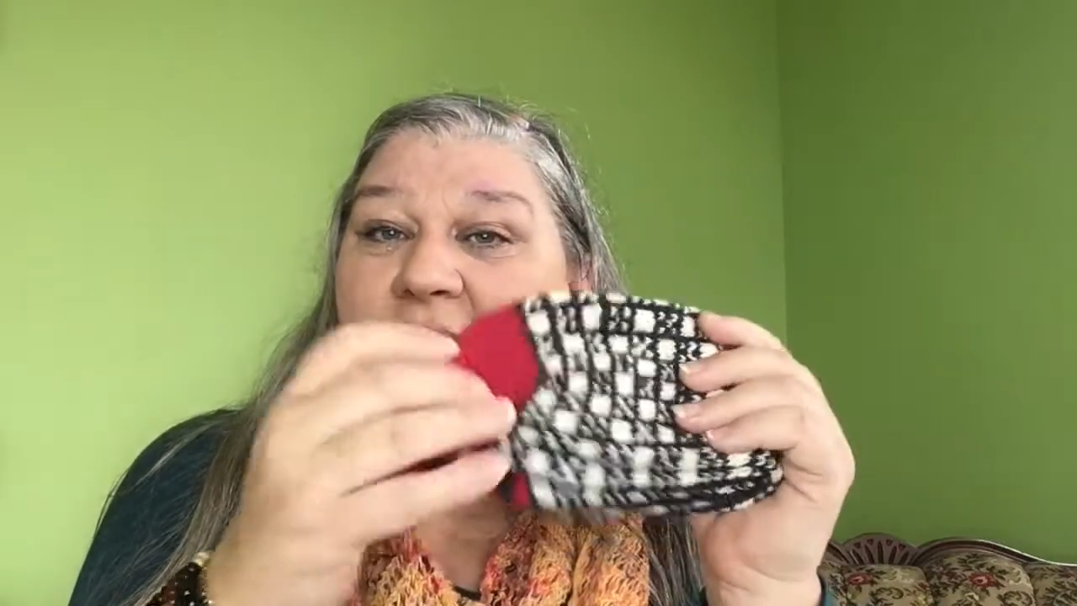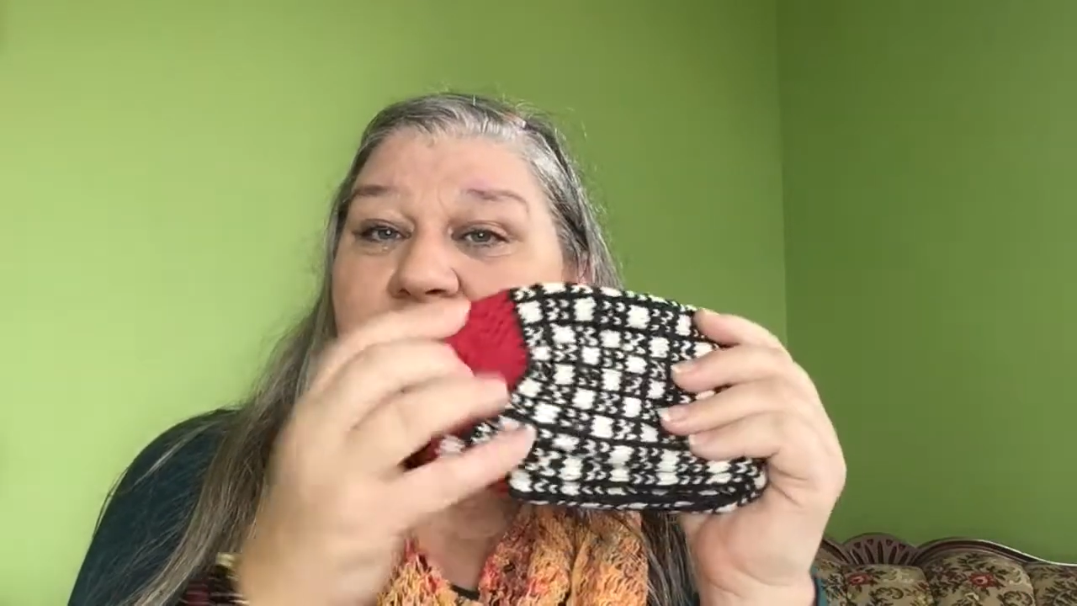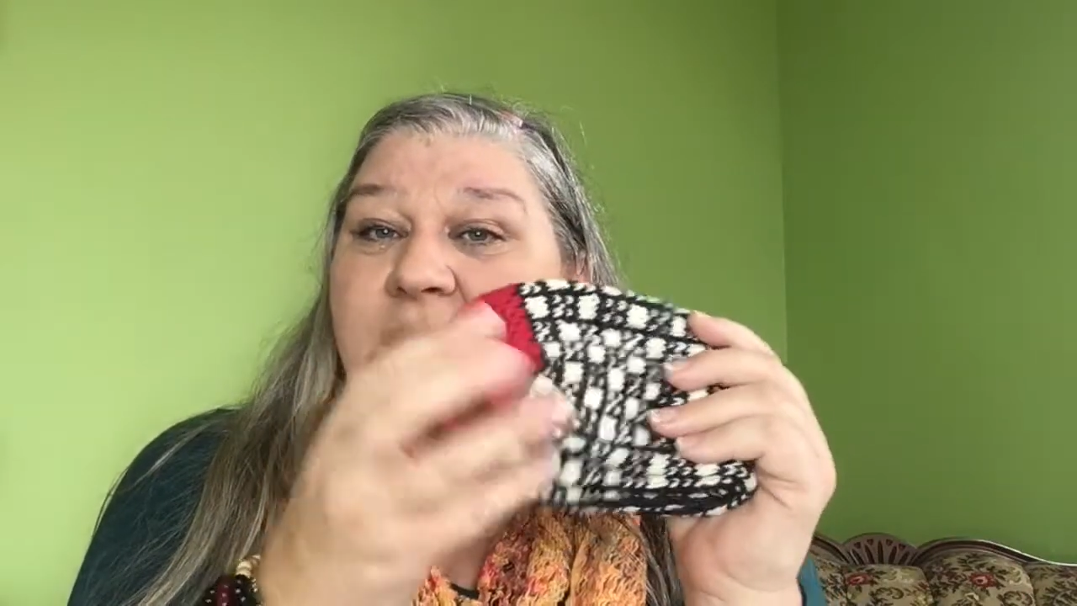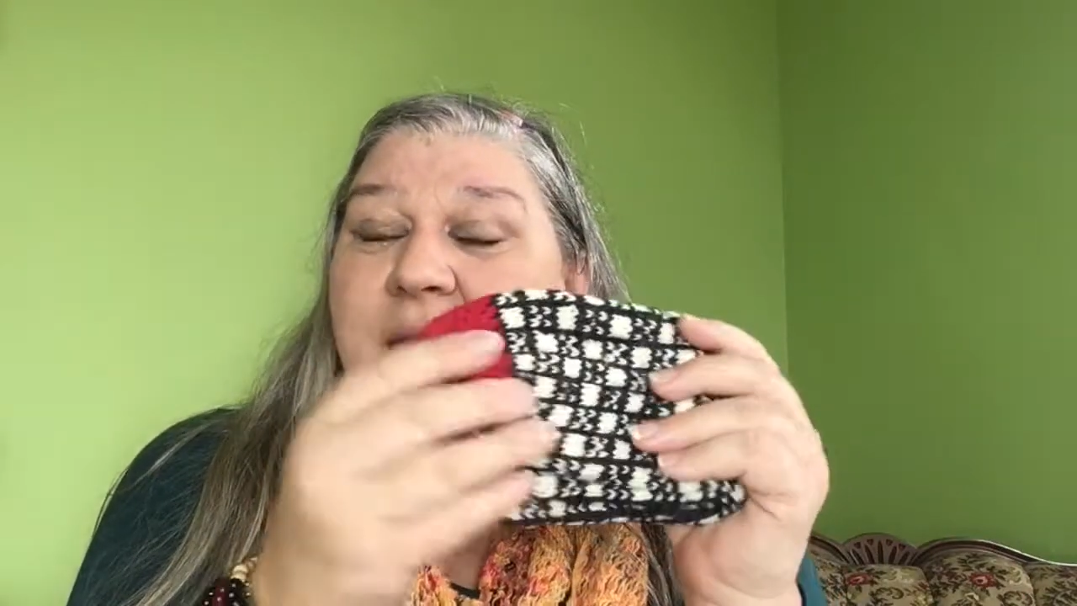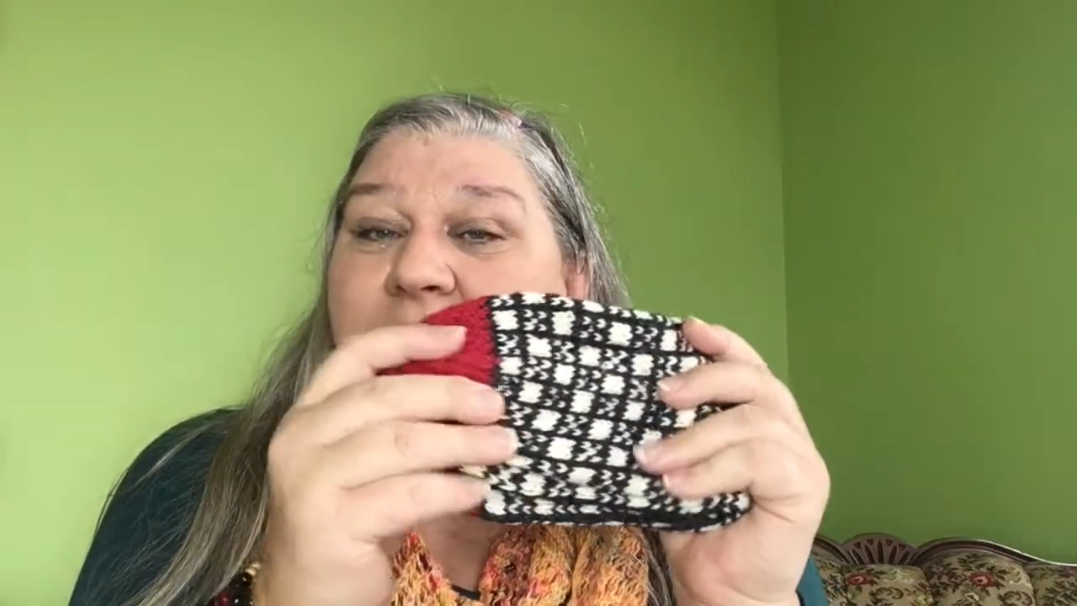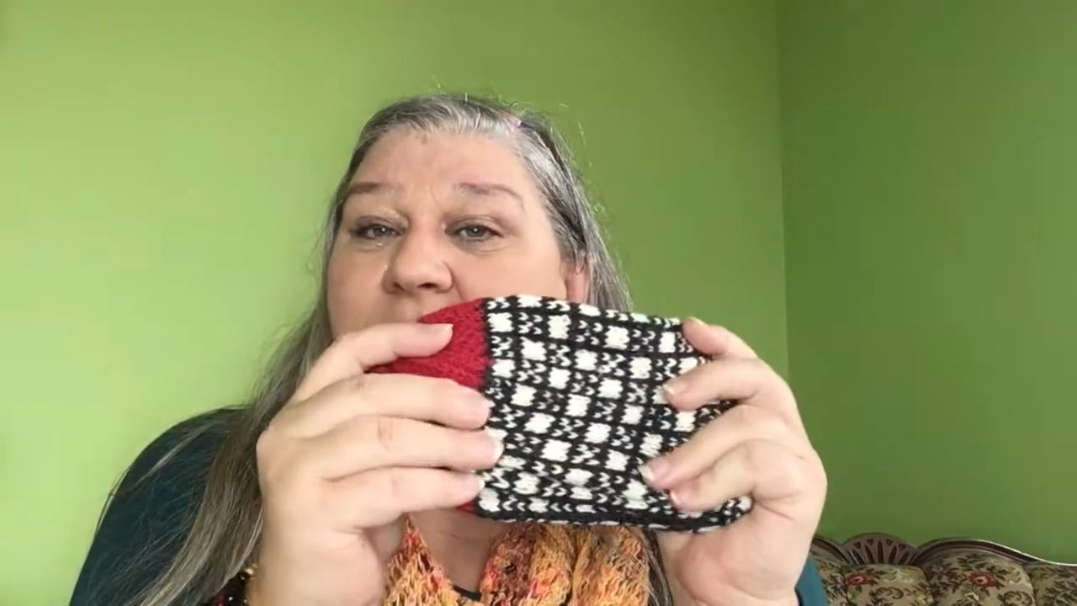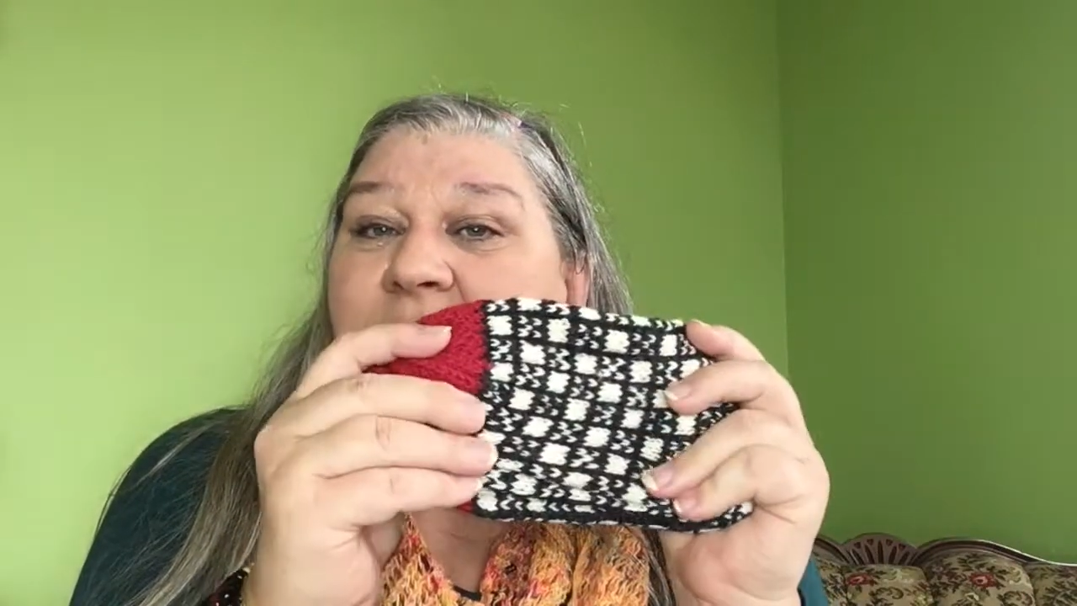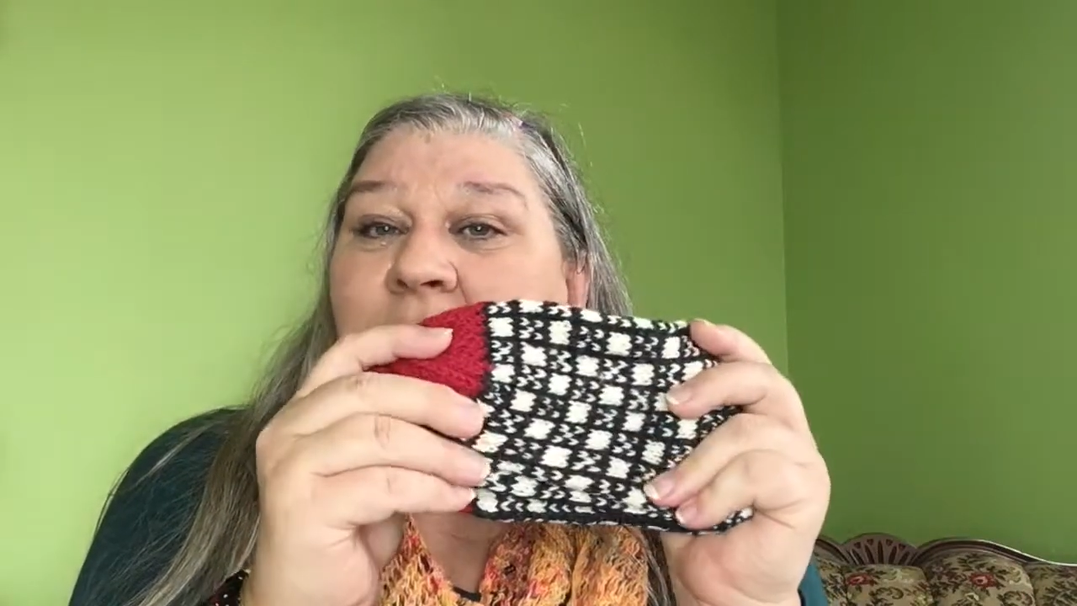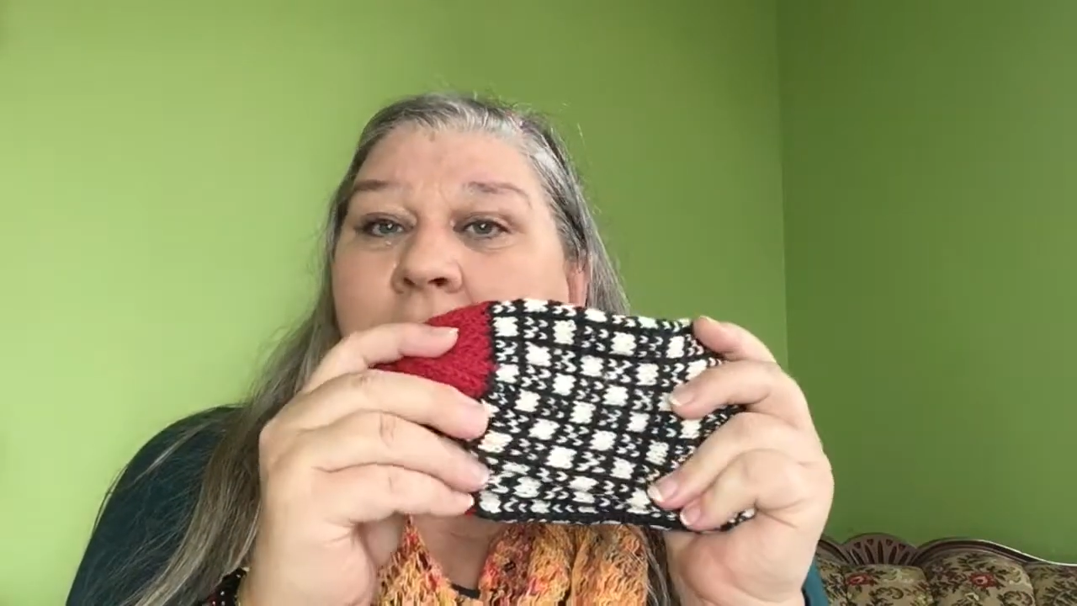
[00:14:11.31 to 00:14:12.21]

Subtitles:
that I have,